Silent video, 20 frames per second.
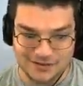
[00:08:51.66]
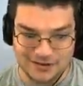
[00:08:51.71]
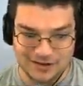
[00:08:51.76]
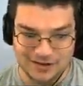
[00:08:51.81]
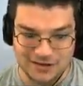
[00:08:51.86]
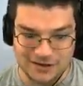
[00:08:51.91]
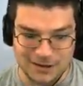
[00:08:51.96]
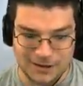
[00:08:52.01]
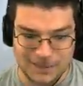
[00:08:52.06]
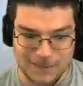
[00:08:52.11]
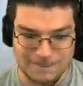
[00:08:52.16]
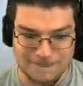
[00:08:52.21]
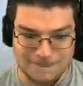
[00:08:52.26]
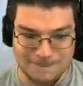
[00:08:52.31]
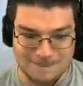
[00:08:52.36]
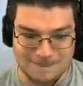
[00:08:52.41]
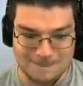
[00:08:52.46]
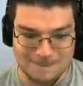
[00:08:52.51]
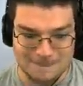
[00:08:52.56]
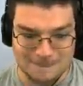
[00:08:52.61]

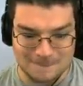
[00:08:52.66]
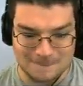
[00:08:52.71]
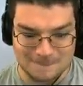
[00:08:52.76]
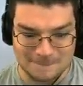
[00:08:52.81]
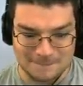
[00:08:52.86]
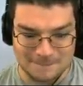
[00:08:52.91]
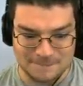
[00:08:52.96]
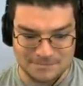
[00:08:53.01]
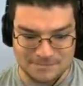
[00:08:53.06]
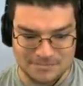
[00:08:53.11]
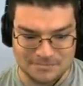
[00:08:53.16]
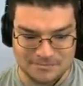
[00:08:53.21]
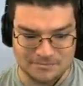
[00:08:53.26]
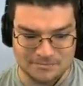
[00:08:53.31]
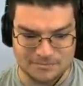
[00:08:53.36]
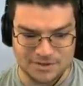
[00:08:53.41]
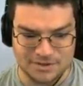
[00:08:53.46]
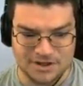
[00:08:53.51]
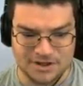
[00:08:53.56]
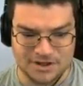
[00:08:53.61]

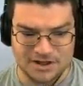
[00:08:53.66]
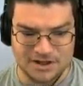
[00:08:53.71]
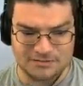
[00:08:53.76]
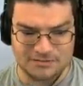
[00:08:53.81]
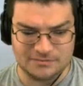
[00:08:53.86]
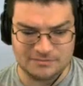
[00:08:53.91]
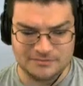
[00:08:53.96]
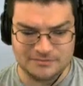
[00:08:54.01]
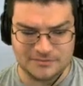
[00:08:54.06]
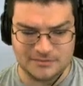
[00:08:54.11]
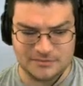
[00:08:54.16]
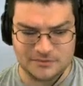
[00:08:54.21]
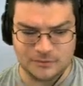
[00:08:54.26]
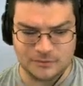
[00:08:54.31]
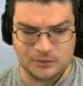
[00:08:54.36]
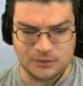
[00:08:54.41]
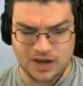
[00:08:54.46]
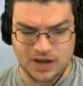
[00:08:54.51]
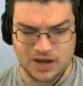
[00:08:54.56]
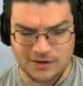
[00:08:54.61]
But
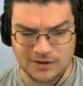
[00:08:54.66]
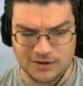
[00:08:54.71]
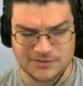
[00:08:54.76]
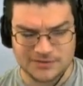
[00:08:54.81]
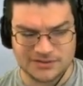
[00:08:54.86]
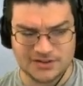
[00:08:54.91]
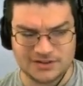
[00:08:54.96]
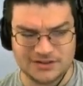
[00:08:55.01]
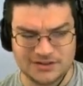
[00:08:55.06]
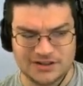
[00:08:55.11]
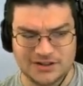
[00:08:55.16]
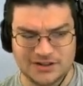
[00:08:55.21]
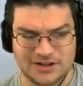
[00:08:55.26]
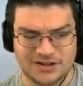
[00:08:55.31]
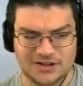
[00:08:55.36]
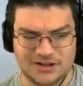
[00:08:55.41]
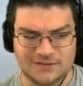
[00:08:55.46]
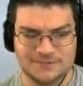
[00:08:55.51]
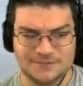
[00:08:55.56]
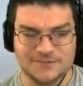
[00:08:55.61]
while I'm still
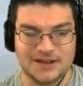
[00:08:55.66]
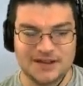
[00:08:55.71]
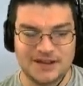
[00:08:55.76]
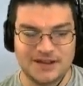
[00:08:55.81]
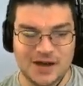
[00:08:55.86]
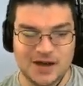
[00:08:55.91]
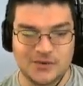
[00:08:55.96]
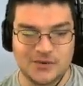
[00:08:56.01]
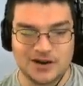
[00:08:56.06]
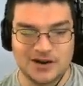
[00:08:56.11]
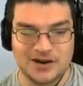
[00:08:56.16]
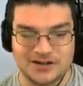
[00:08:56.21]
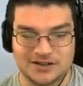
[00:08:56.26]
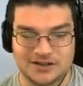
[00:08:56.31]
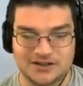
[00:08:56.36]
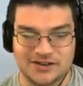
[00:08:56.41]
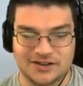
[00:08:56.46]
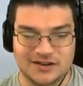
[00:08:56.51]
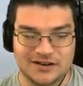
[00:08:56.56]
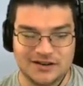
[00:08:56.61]
here, I wanted
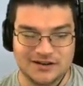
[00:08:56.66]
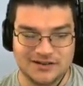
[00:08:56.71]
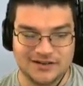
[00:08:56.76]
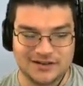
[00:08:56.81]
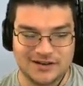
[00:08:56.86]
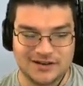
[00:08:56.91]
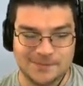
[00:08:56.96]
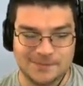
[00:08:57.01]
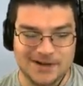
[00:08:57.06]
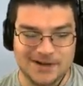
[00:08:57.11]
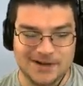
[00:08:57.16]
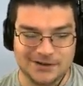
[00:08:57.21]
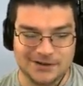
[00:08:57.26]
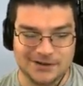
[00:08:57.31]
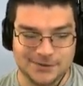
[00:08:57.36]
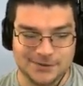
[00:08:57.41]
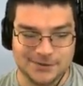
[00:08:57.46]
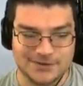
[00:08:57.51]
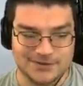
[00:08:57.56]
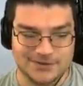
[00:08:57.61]
to talk
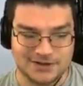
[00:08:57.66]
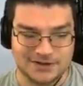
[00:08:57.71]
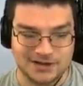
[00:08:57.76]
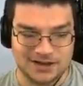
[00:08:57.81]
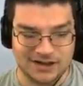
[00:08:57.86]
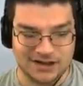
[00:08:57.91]
about